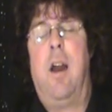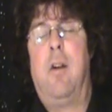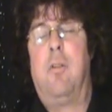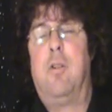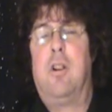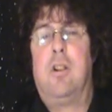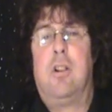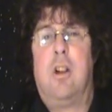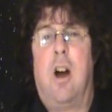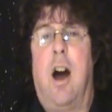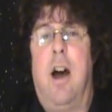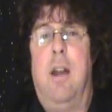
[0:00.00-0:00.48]

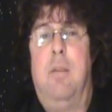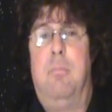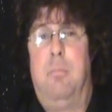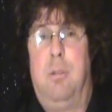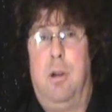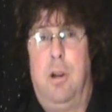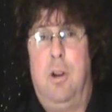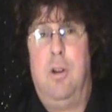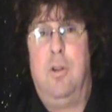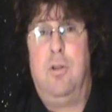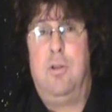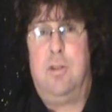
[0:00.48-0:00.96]
ever taught in
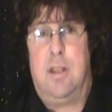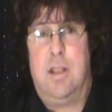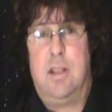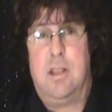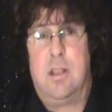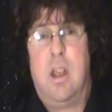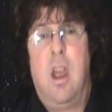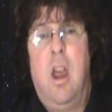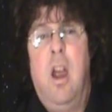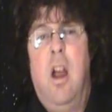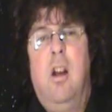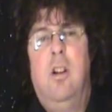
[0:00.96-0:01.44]
balloons
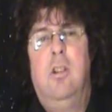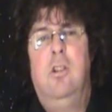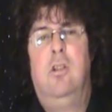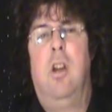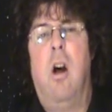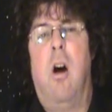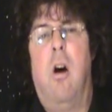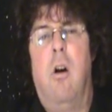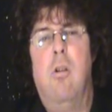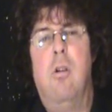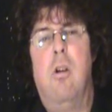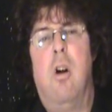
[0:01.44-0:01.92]
is
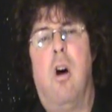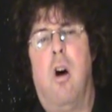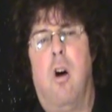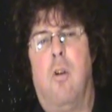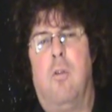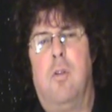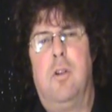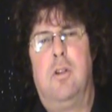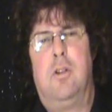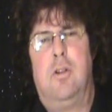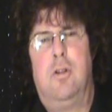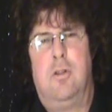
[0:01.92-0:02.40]
don't
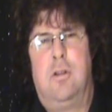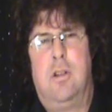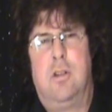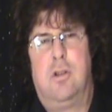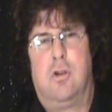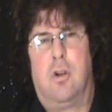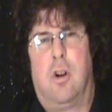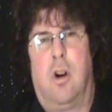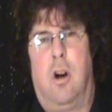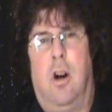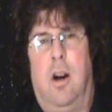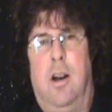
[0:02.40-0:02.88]
overdo the
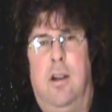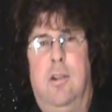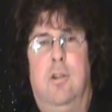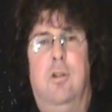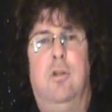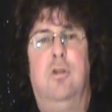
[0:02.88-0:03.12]
drawing.